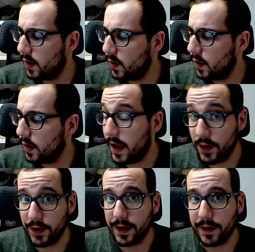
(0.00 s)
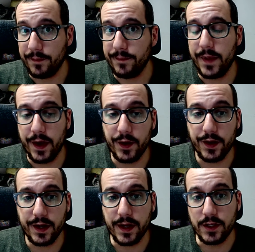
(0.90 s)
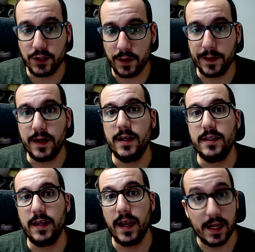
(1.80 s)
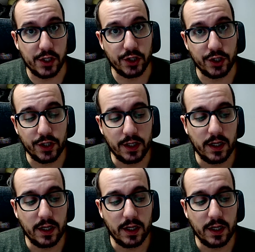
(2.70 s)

Herren in German is H.